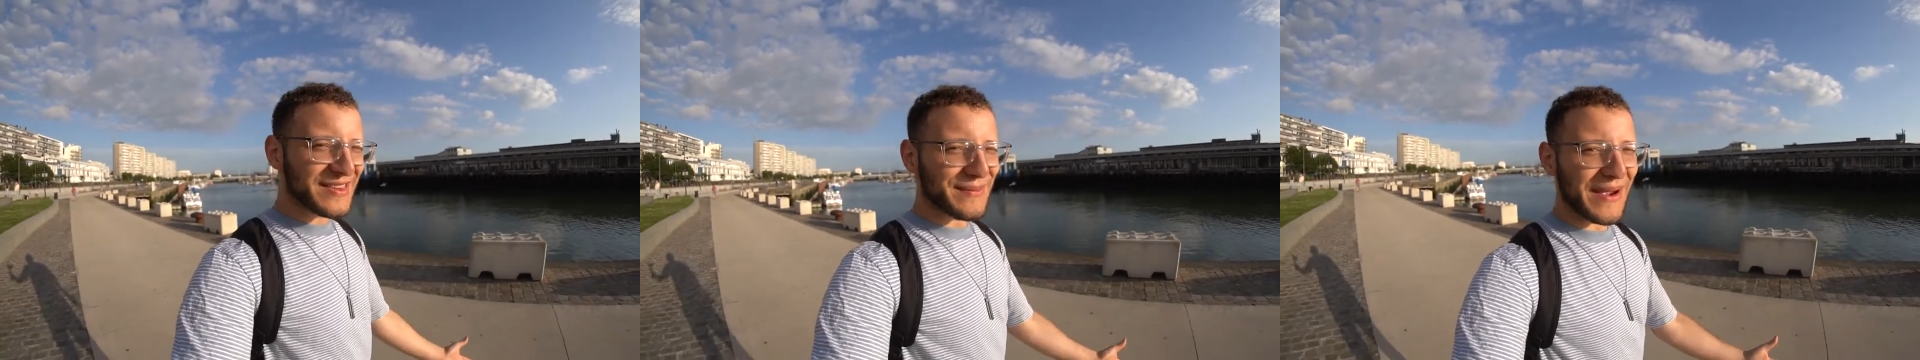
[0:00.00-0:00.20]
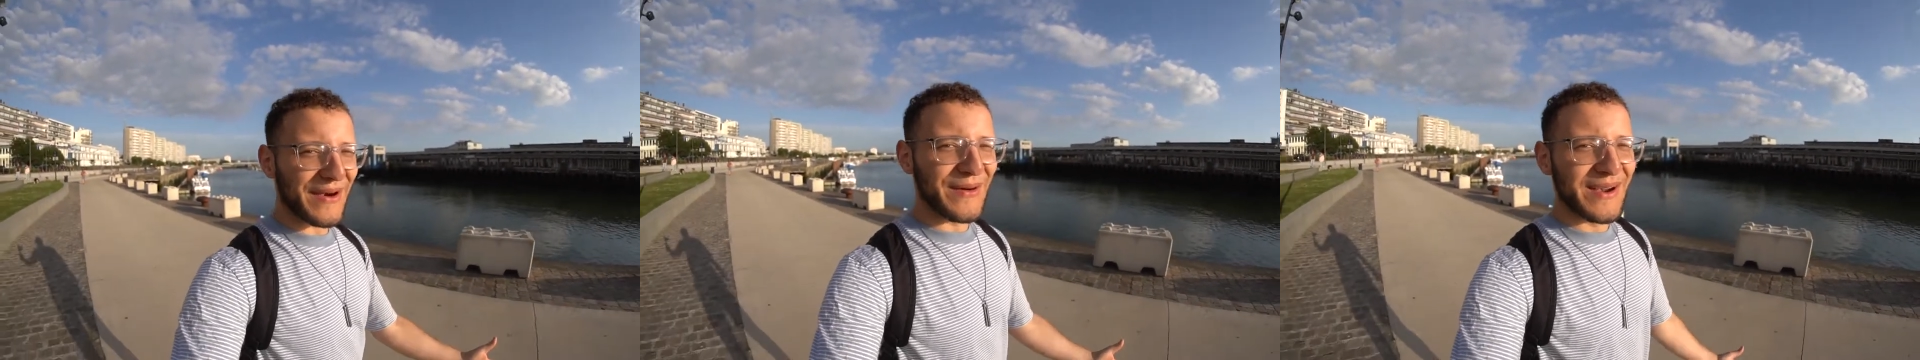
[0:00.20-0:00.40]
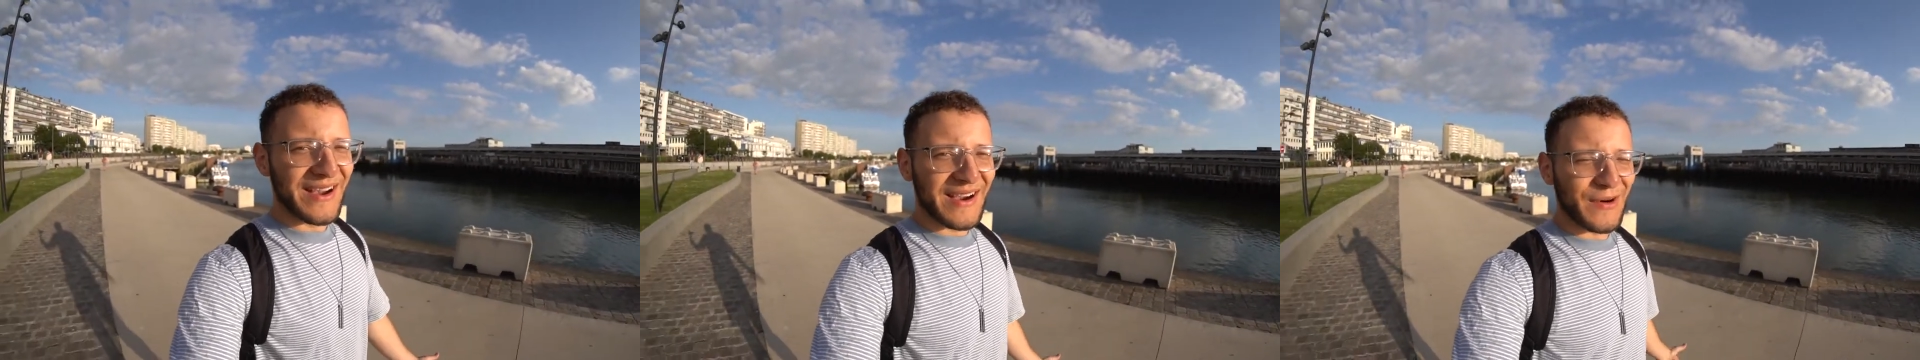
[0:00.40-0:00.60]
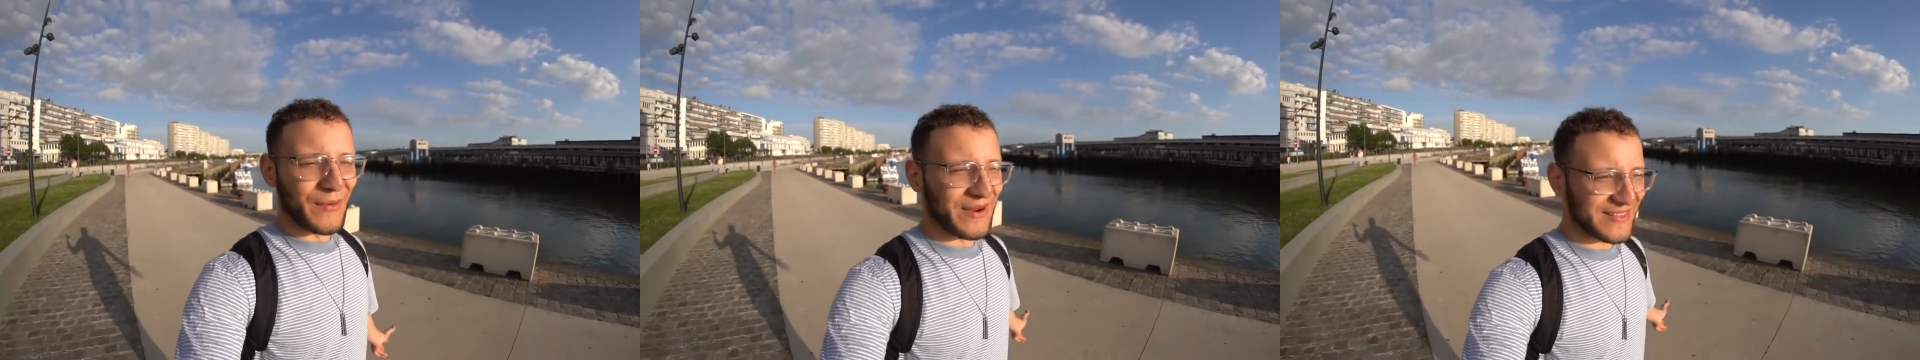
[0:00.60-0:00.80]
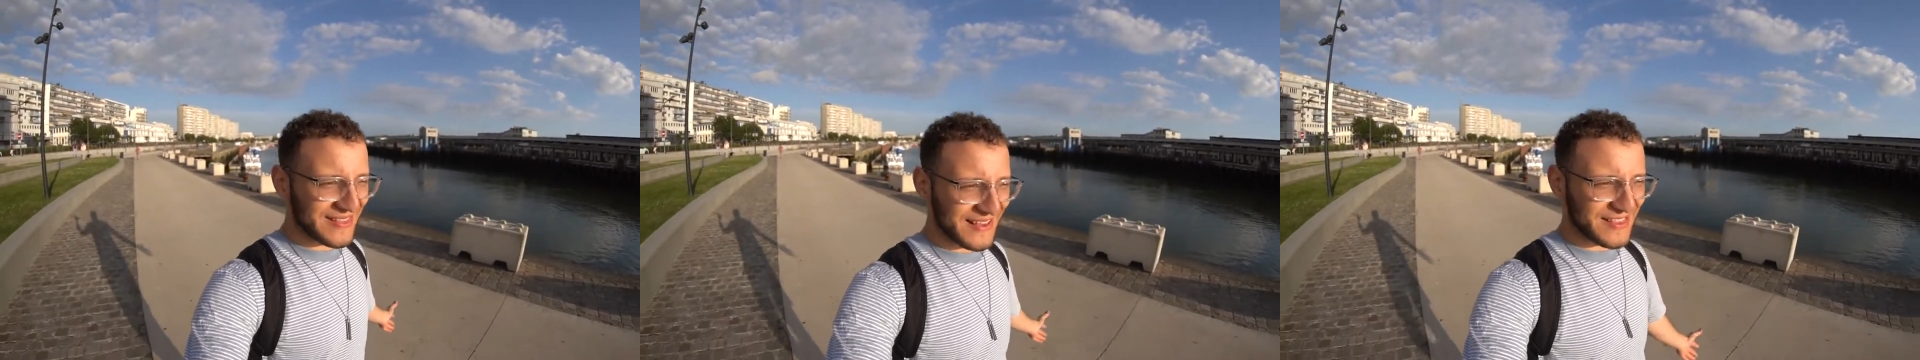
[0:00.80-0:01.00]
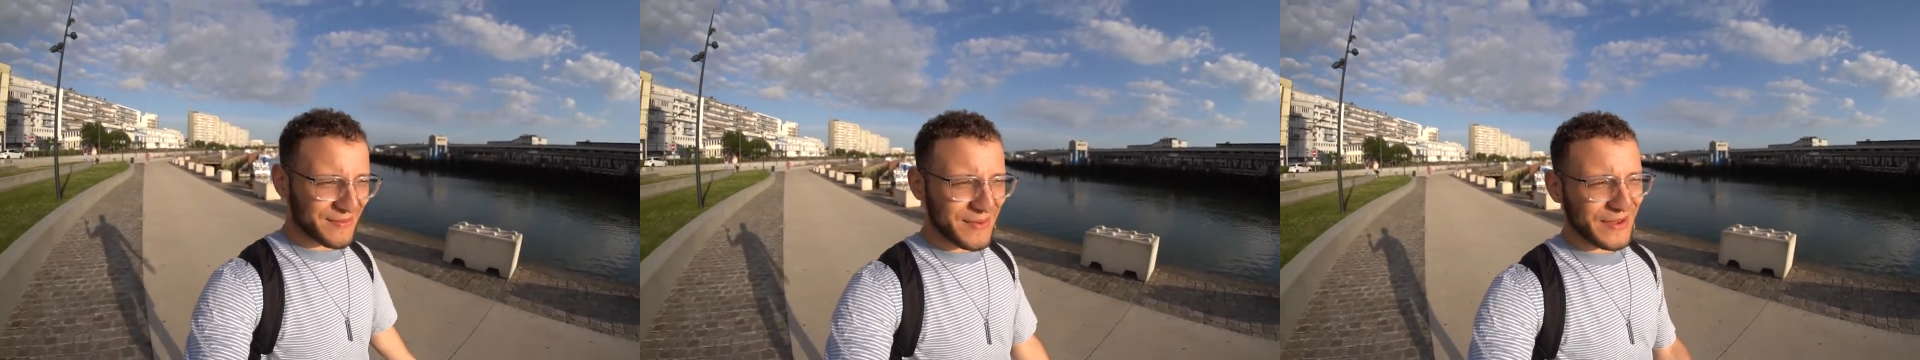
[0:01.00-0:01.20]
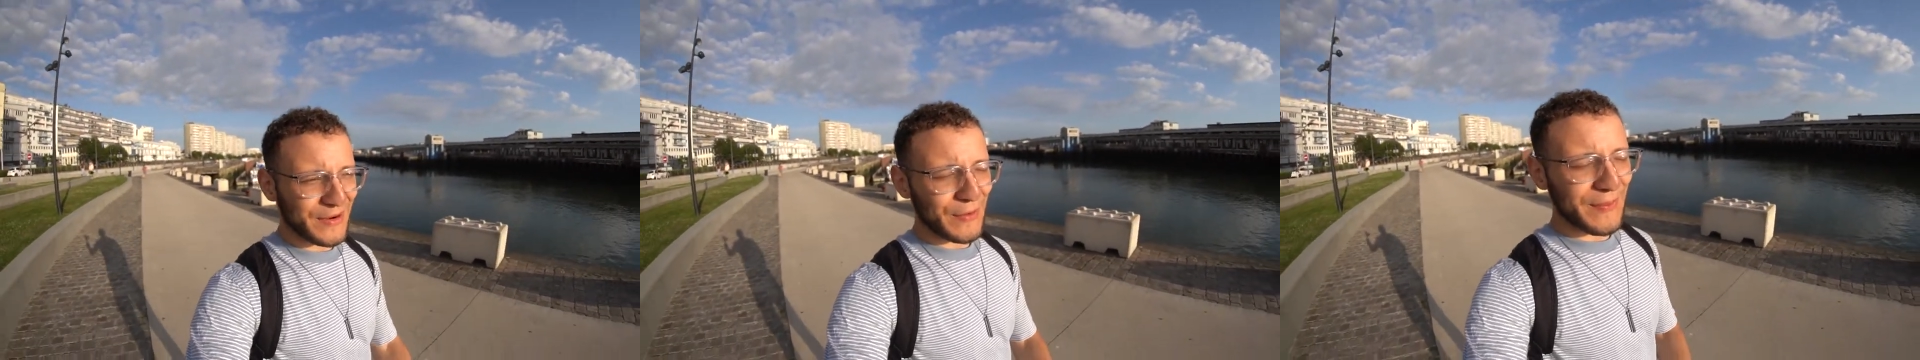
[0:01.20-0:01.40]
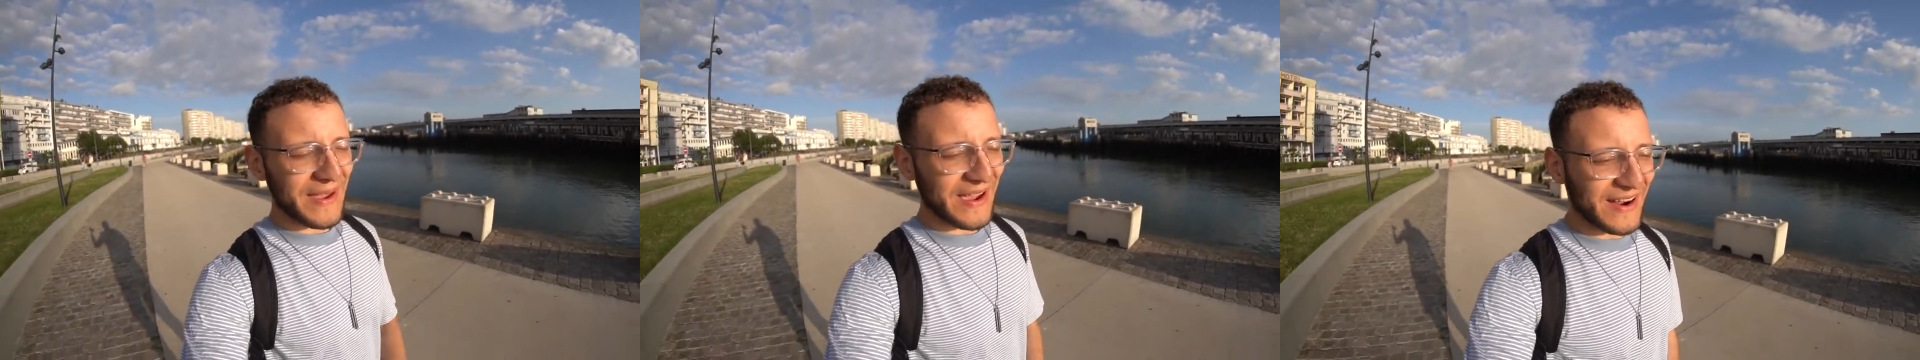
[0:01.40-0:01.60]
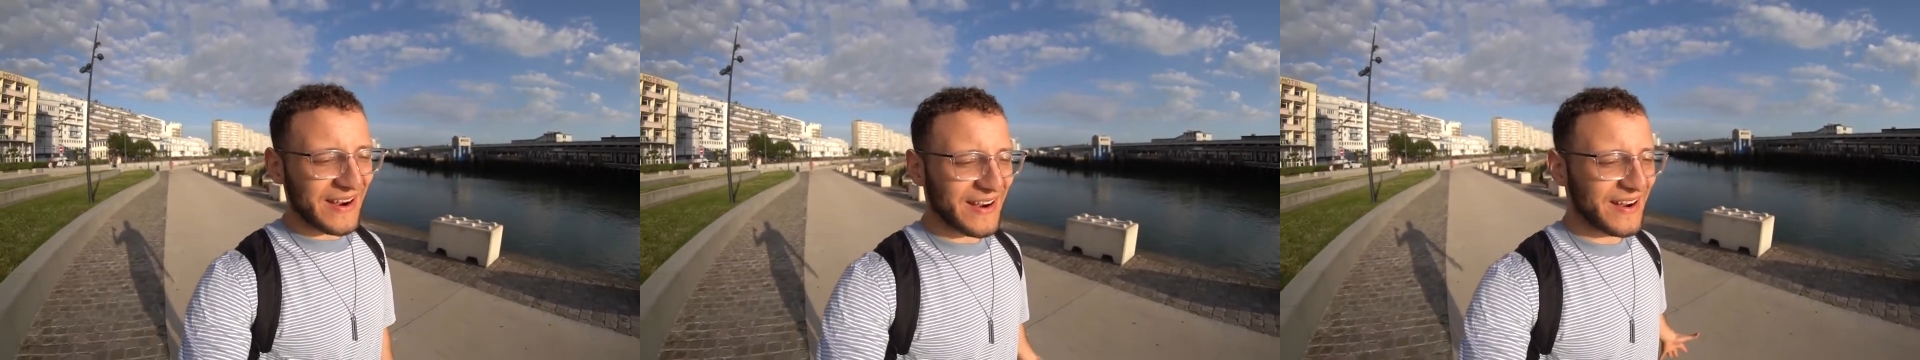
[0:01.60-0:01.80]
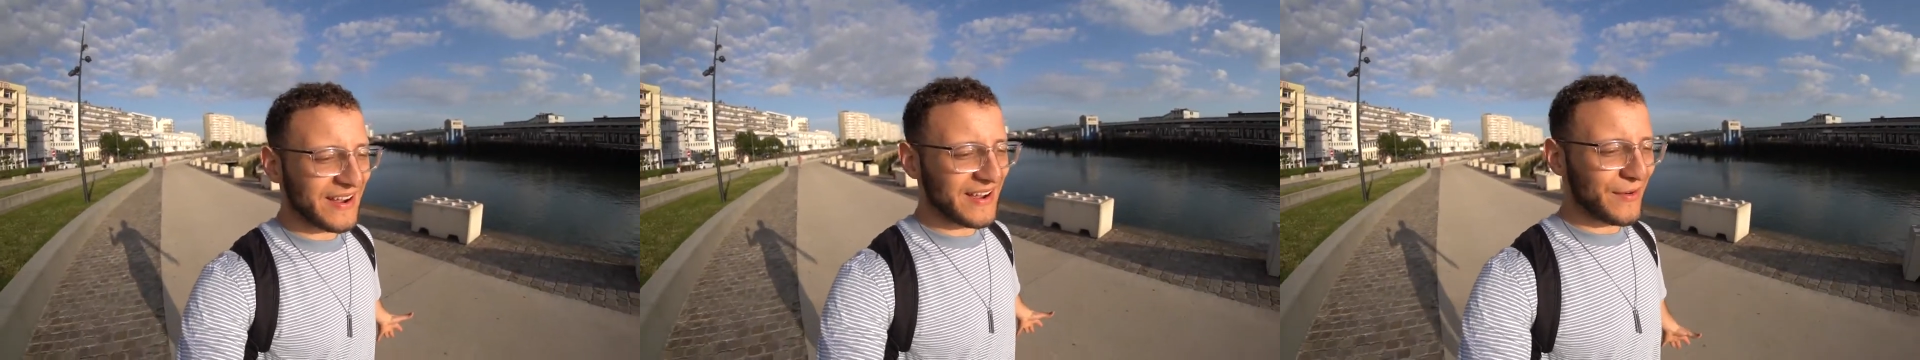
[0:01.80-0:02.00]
about what it's like to be an au pair,